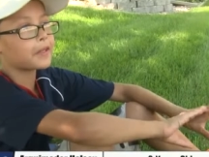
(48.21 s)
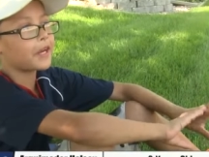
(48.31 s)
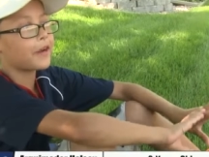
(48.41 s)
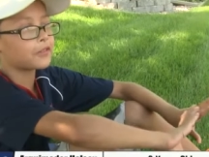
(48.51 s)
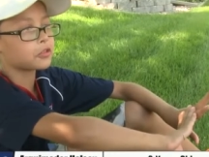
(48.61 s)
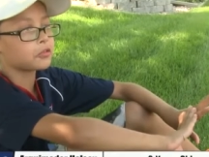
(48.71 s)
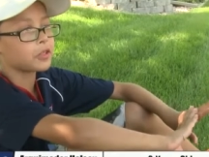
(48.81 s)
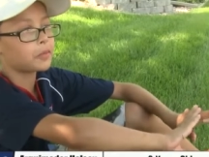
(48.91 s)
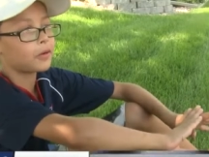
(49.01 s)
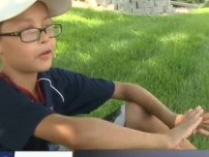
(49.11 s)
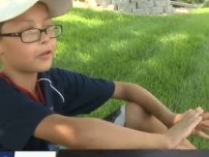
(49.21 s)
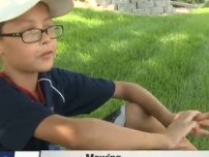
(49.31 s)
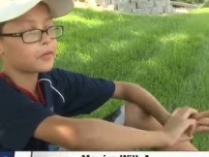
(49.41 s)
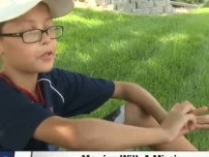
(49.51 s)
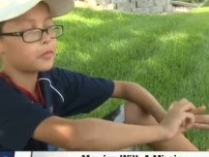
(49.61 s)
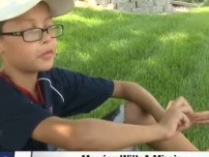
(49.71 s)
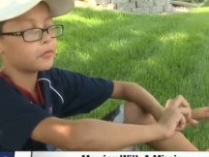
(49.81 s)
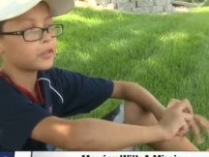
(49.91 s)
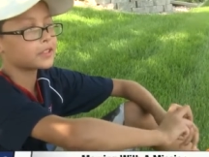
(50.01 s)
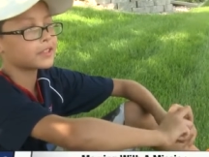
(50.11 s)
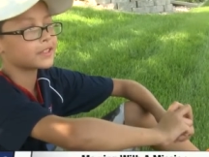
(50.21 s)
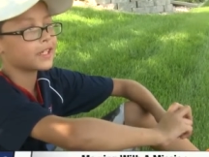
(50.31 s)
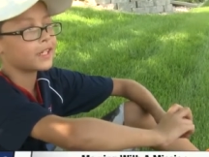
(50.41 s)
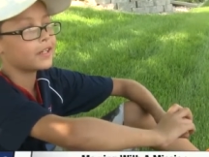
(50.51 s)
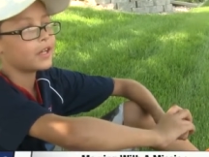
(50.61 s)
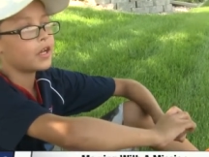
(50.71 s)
going to have the $20 bill. But once he said,